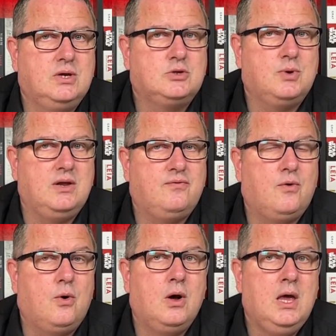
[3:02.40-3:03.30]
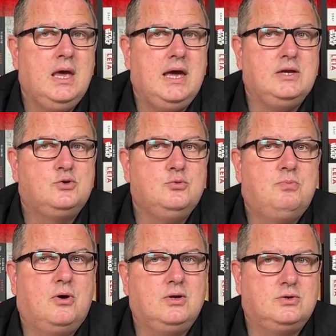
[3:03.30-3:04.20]
in 24 and
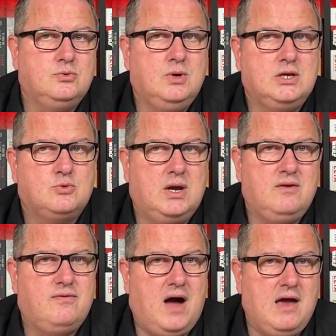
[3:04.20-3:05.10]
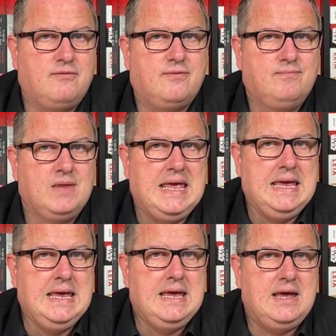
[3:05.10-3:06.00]
2.2% in 25.
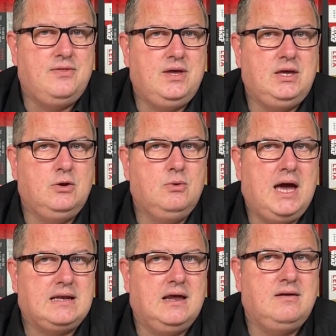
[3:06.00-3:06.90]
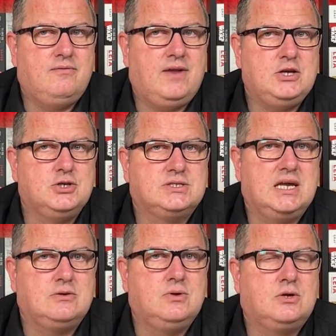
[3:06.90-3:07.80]
In the EU, headline inflation is
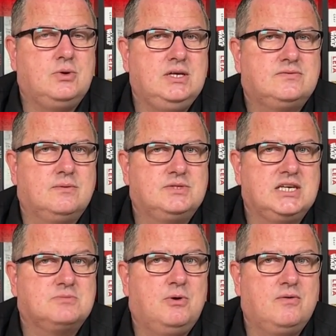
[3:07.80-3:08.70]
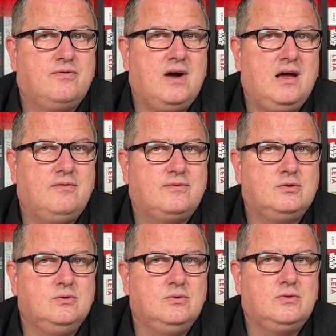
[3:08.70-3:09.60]
set to decrease from 6.5
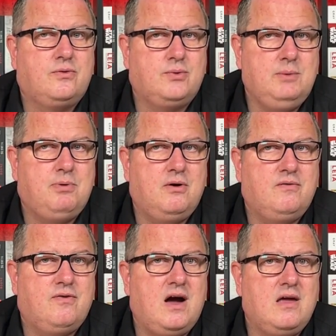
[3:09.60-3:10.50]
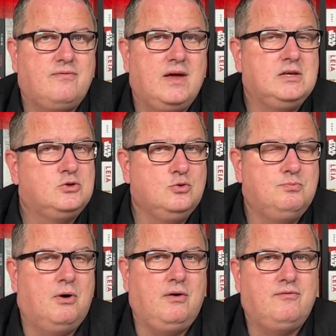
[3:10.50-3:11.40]
to 3.5 and
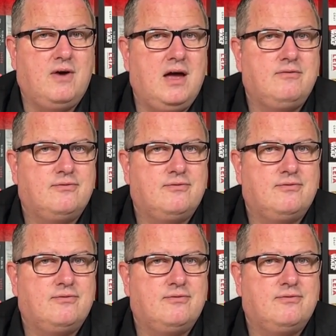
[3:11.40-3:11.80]
2.5.